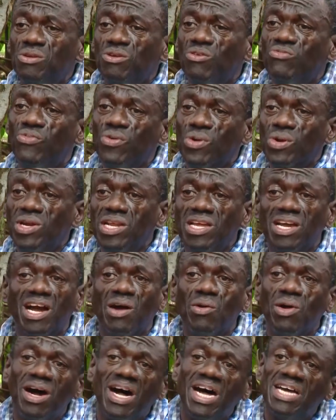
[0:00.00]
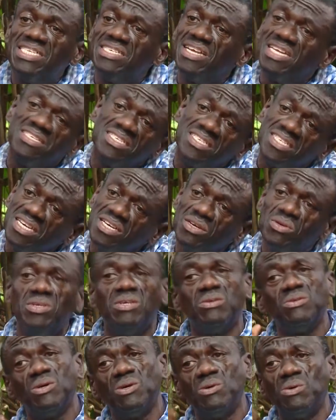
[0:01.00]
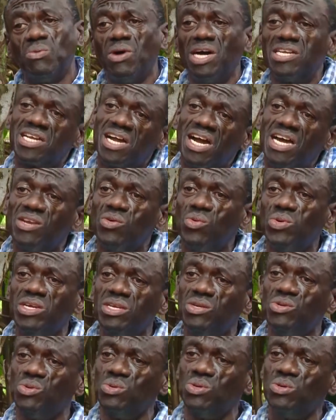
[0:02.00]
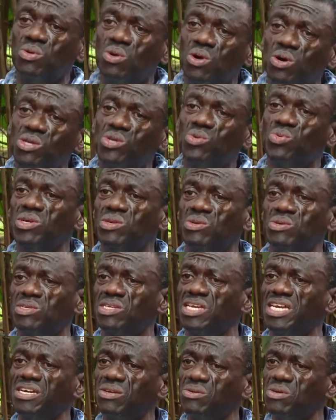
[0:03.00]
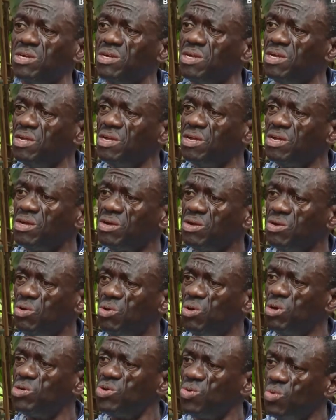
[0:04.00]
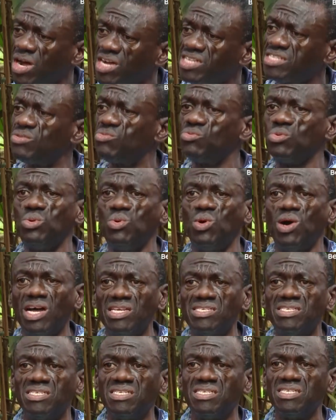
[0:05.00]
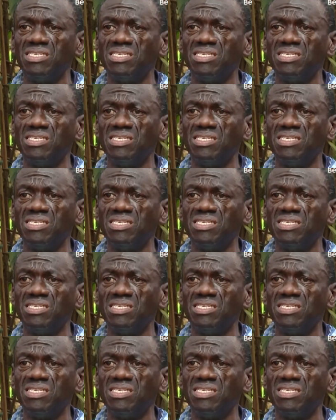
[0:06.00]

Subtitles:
folding our hands and say, what can we do? God will tell. God works through us,